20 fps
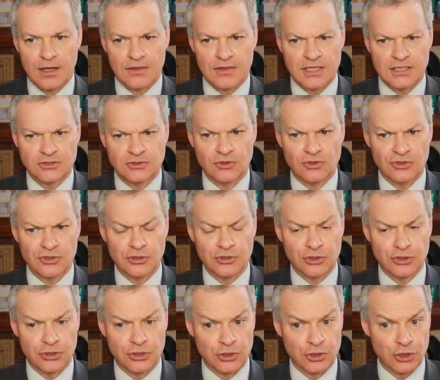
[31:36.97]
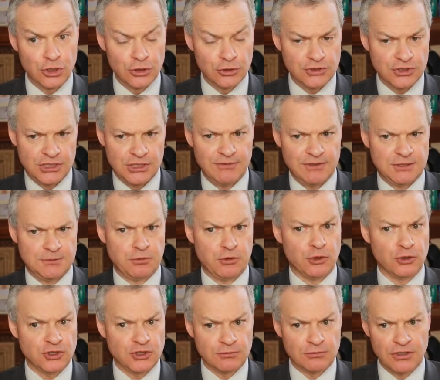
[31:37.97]
That's not conclusive. It's
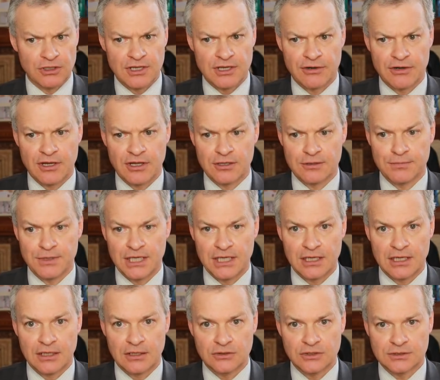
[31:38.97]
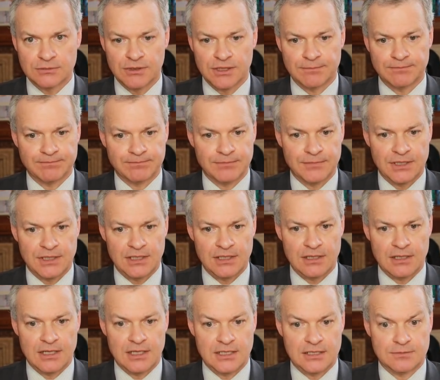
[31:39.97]
possible there are other bingos, but
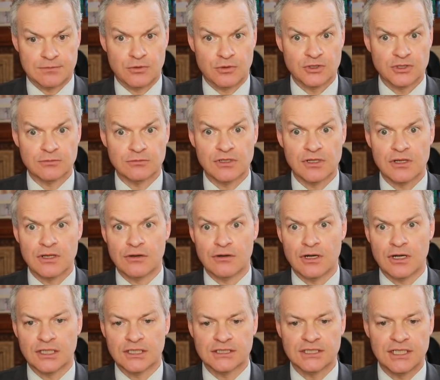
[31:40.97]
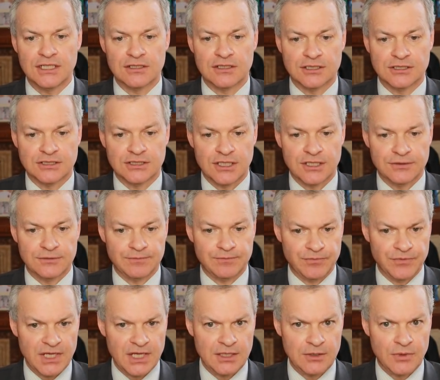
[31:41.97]
it's possible that there aren't either. So
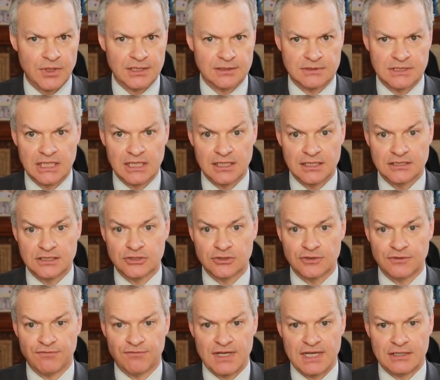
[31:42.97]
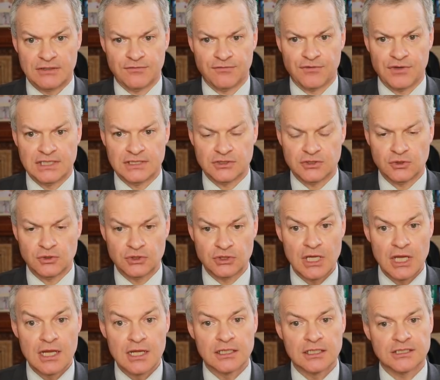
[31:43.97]
anyway, delighted to have found Frazzles,
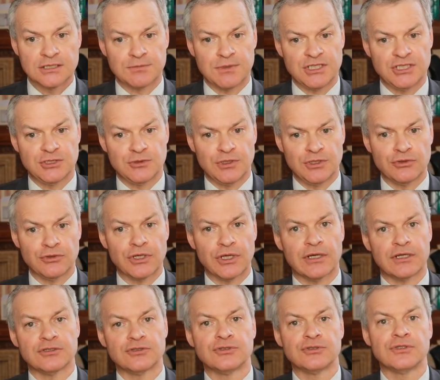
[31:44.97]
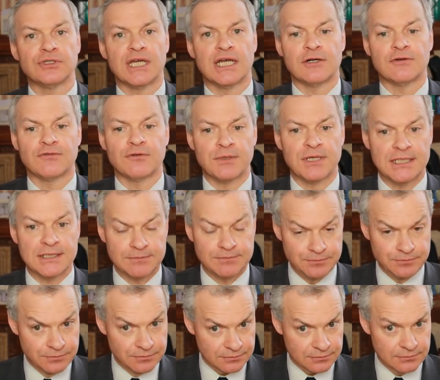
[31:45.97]
especially when you're going through the alphabet,
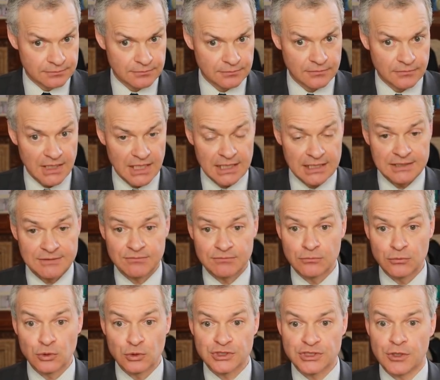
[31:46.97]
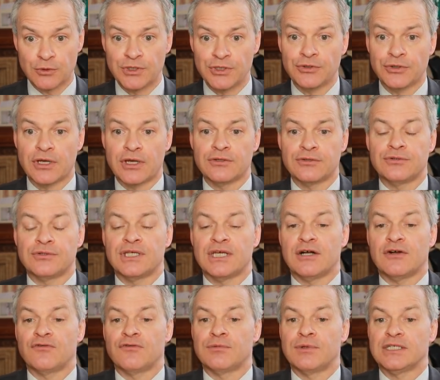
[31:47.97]
and even more so when you're going through the
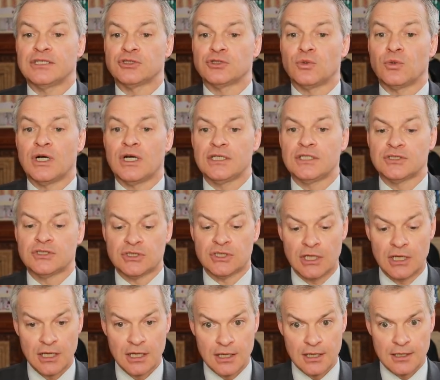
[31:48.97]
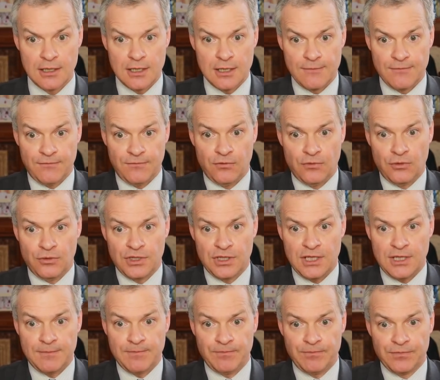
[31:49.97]
alphabet twice for
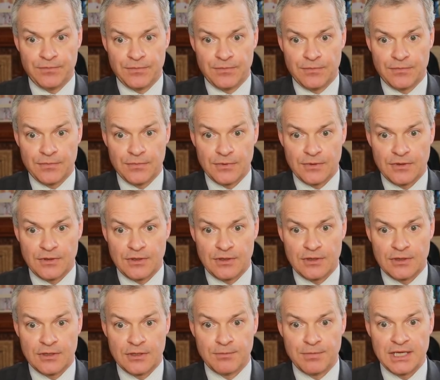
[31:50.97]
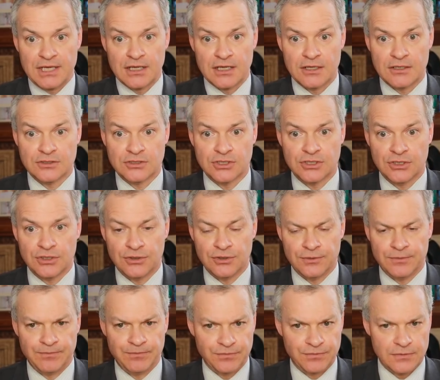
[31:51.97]
the bingo
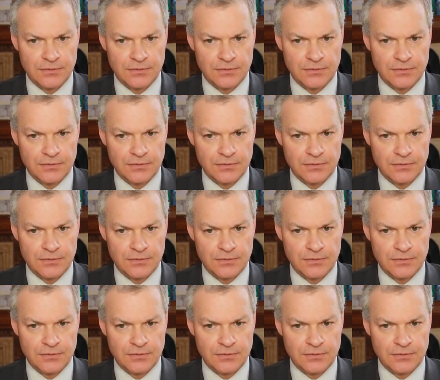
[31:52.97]
to